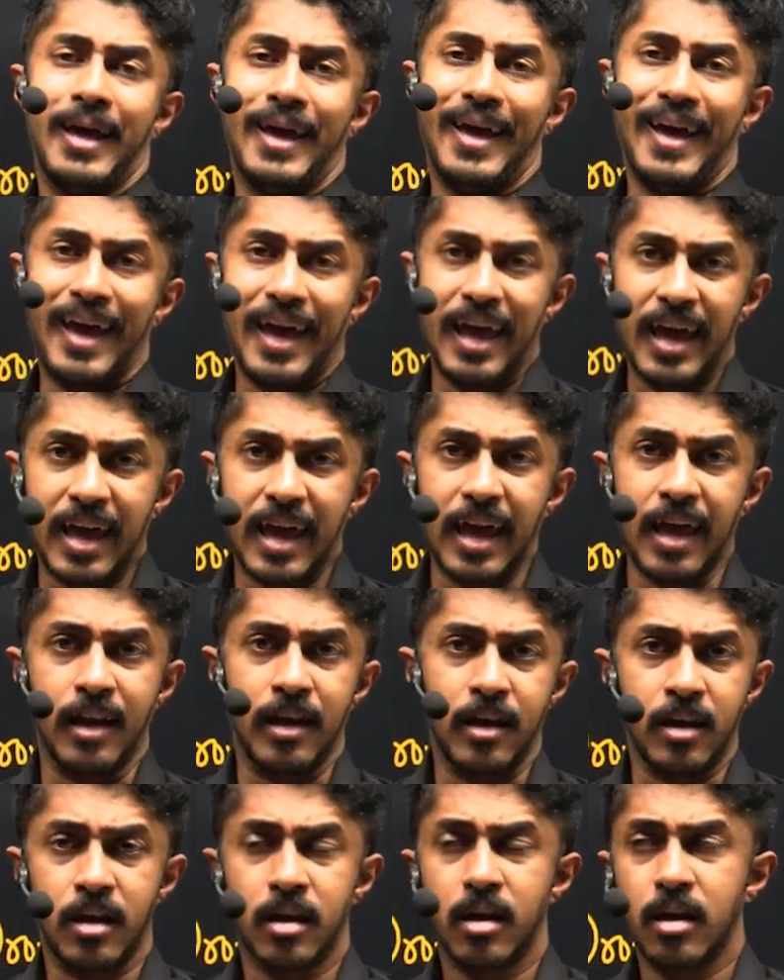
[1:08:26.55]
again,
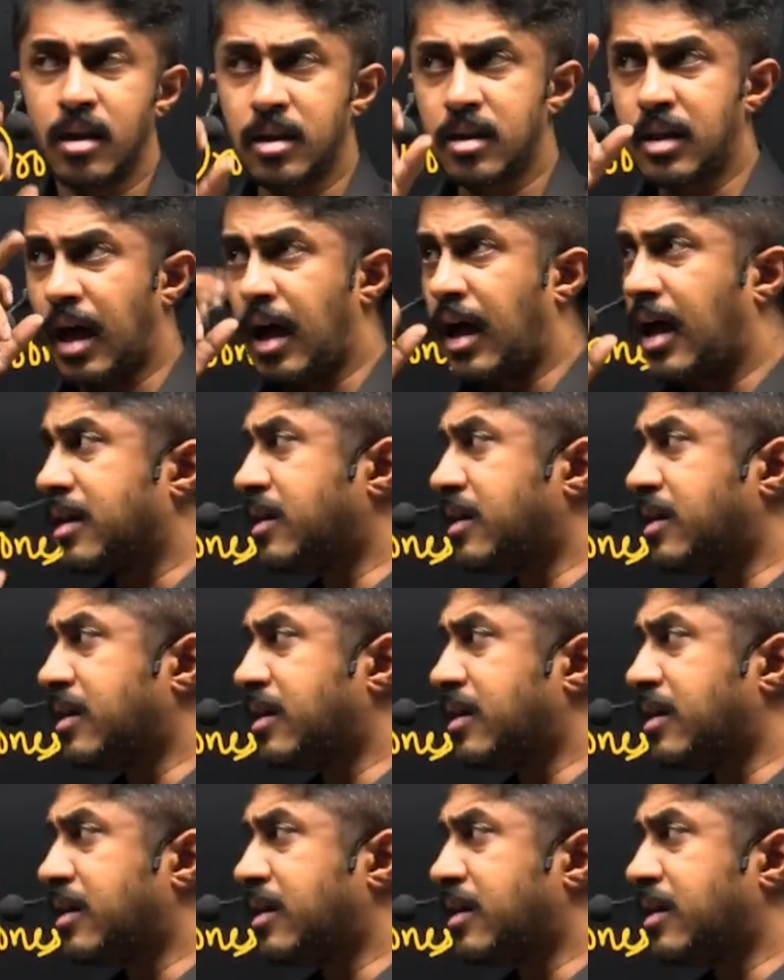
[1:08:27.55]
the other